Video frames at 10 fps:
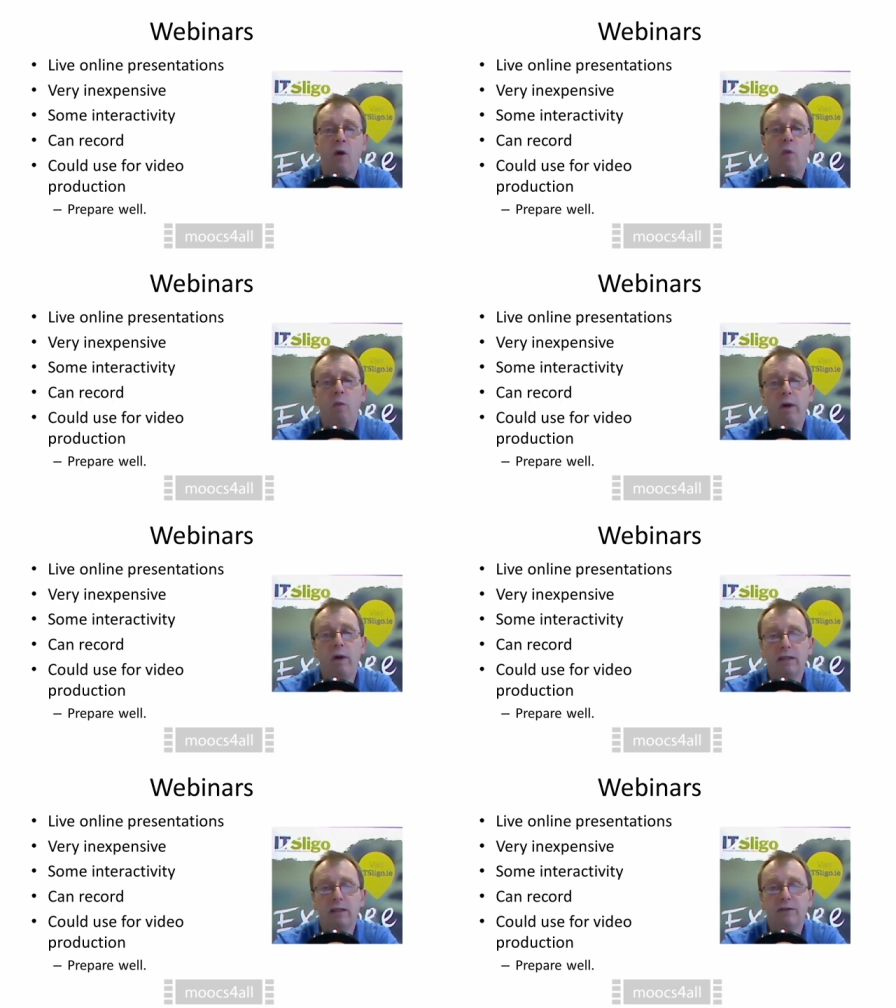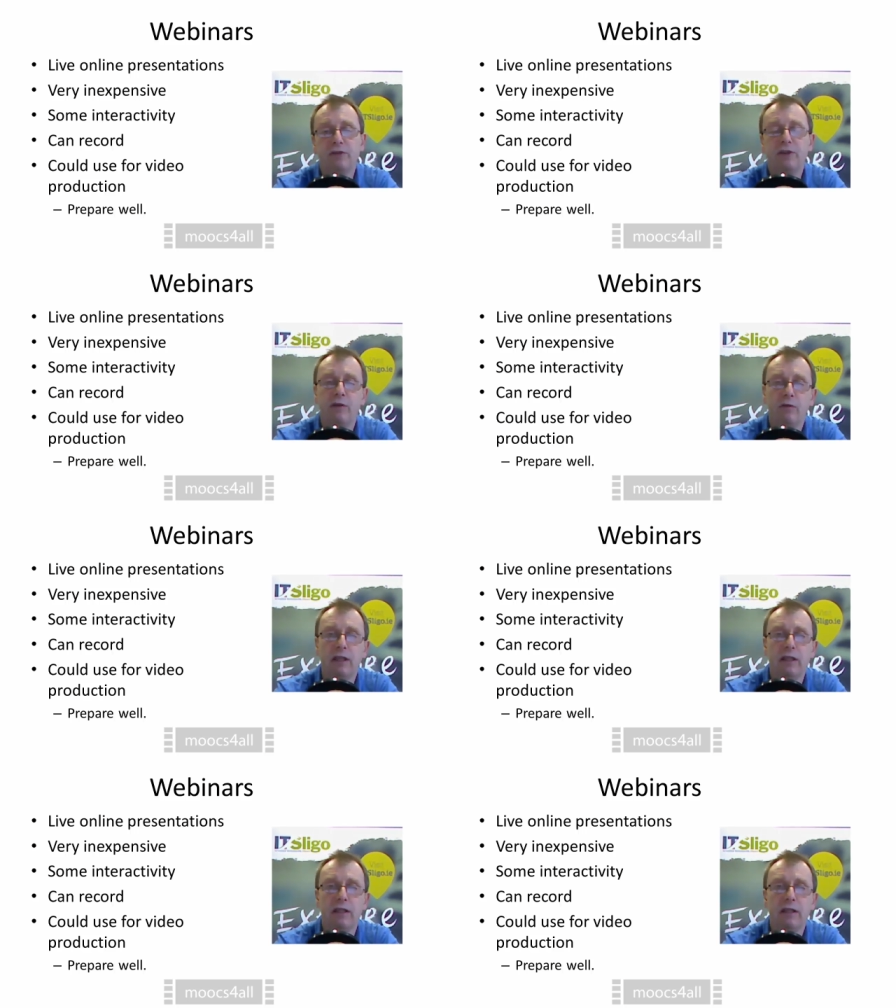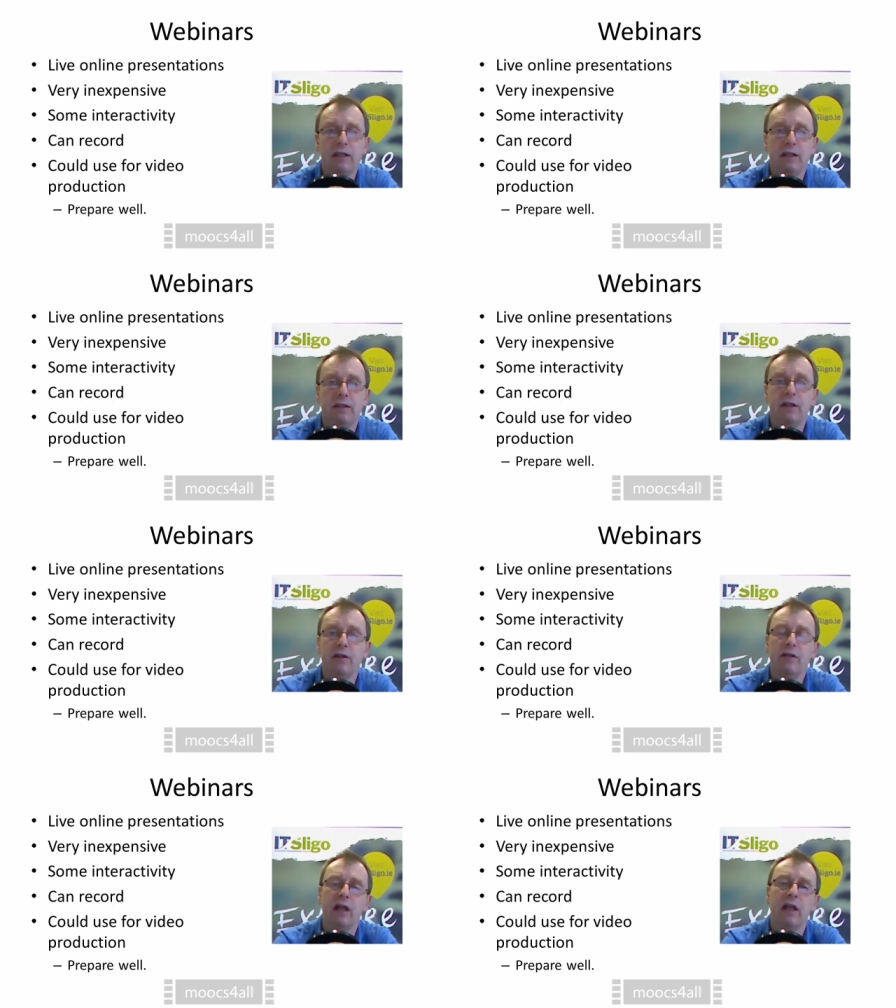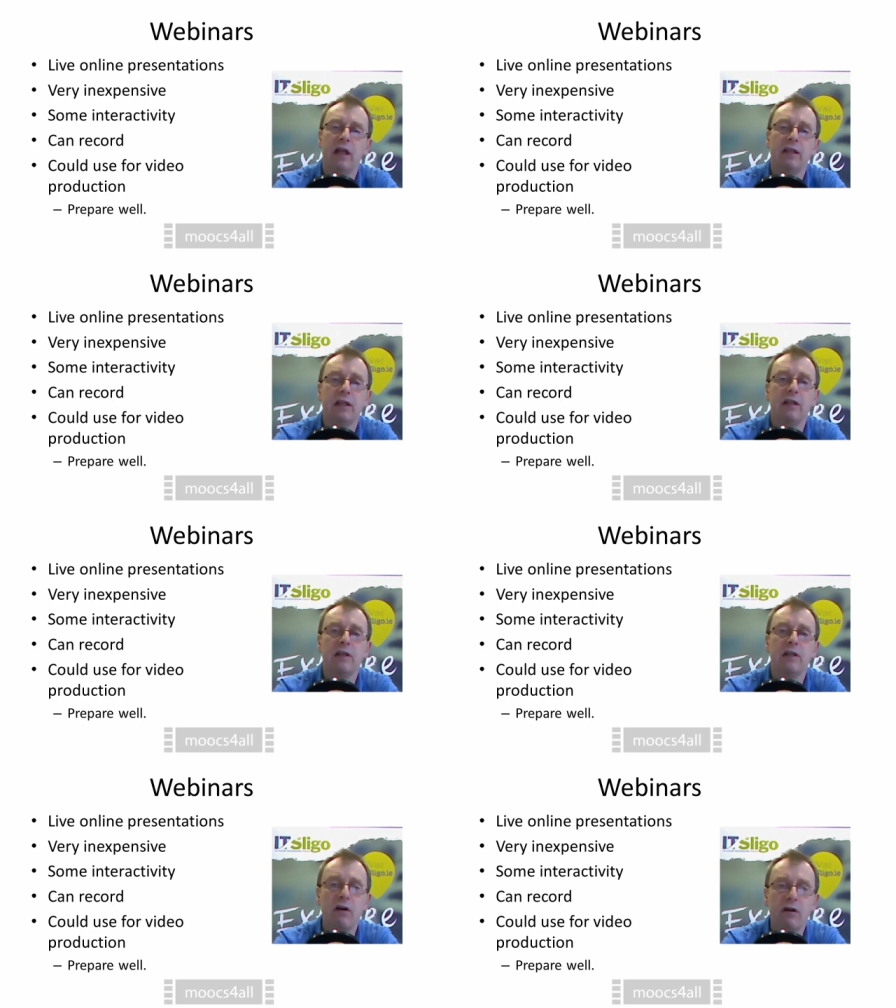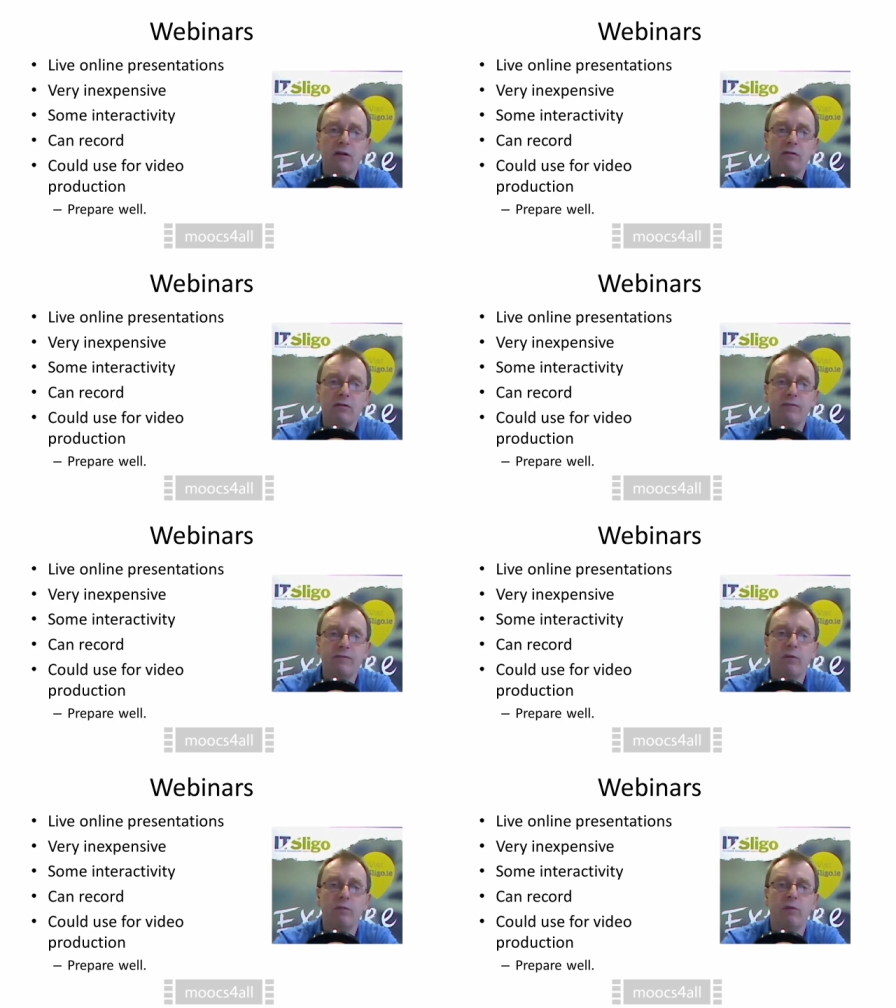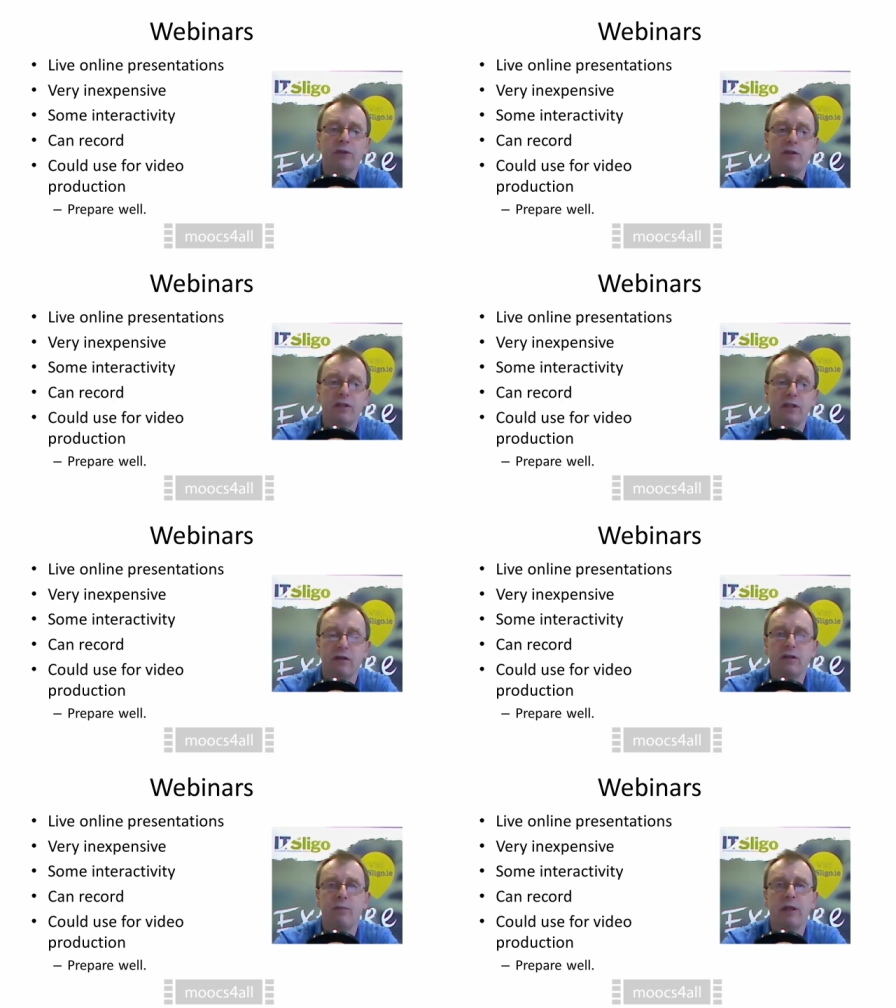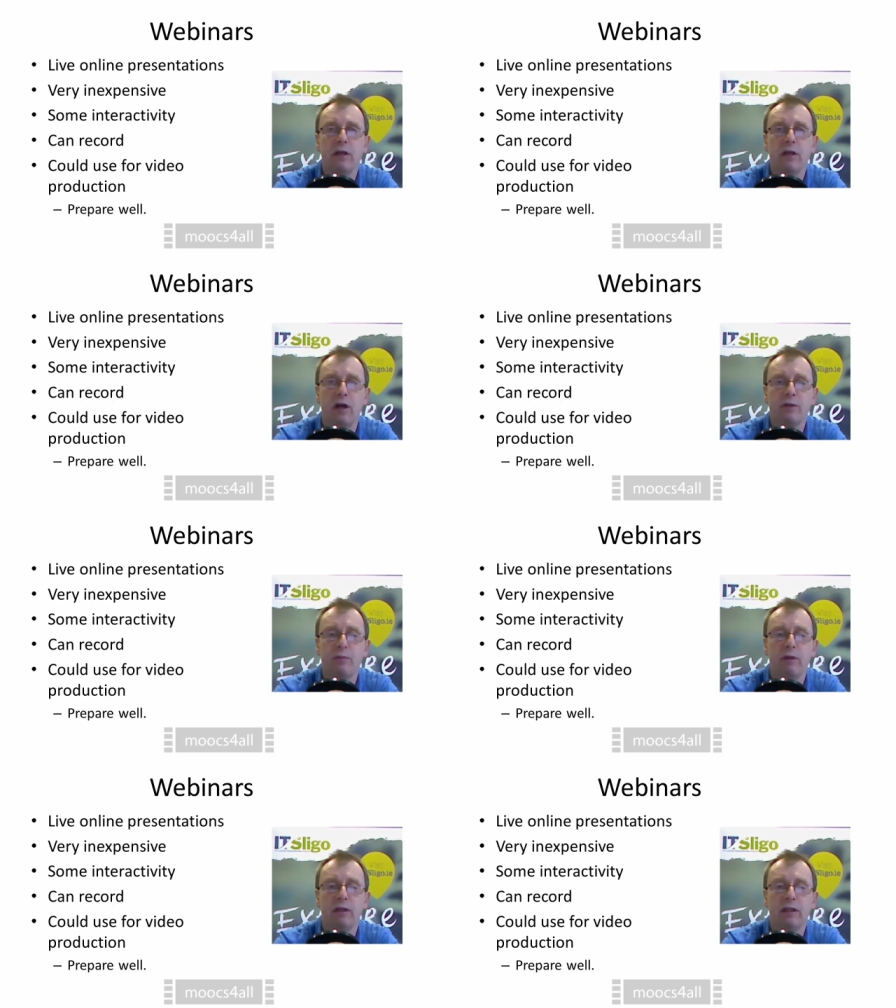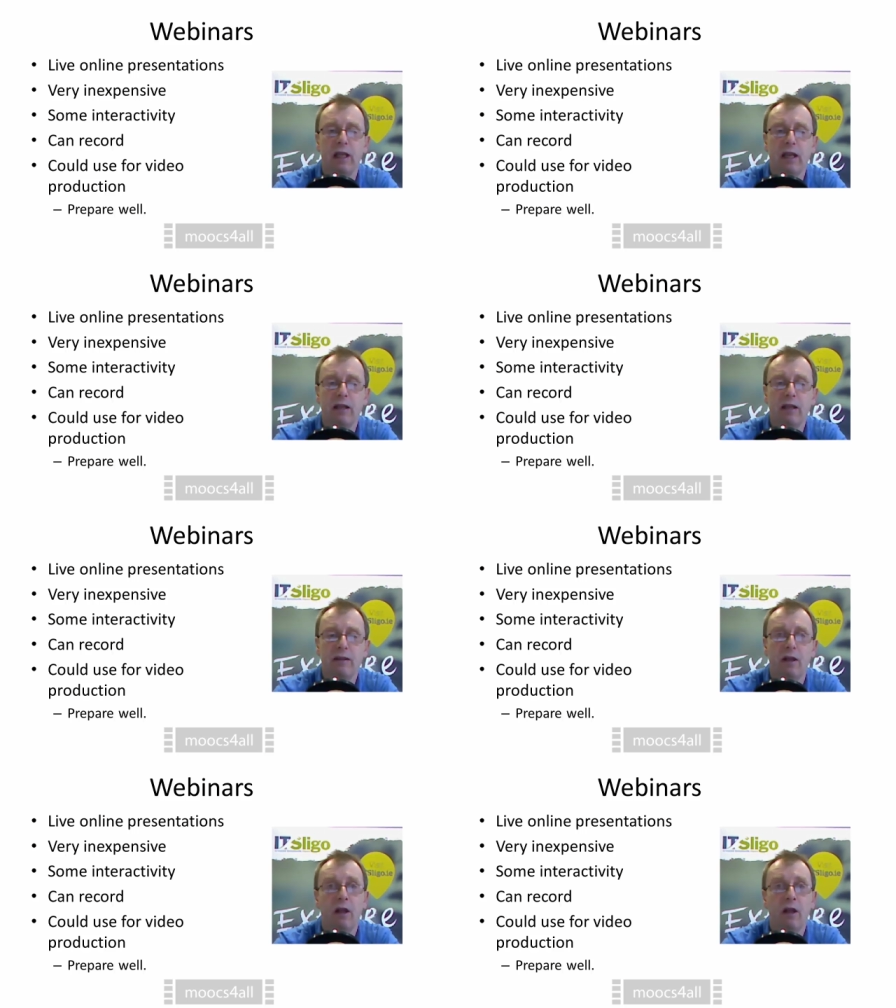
Well, generally they're a little long for what's considered to be optimal length,